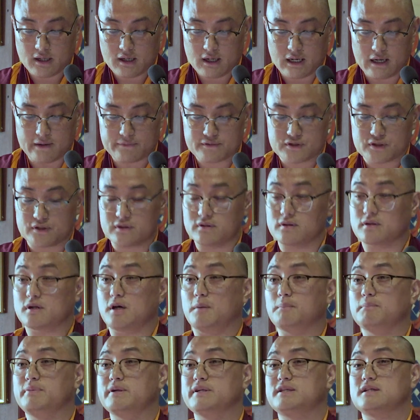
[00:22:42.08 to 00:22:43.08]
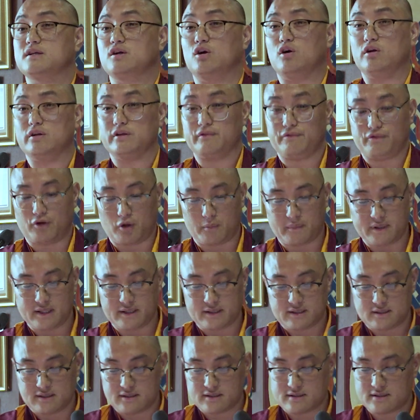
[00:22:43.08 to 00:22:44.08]
After completing all the
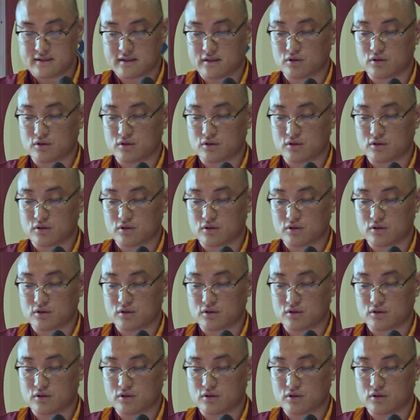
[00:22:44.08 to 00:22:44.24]
formalities,